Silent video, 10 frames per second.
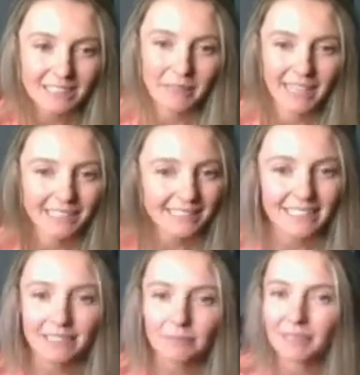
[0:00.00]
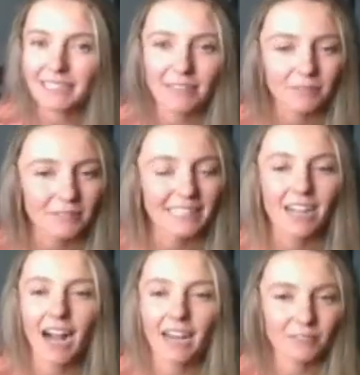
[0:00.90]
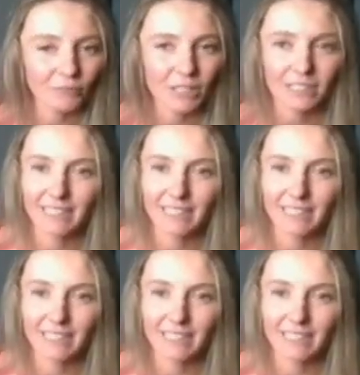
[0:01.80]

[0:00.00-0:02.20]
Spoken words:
independently, but then we gotta work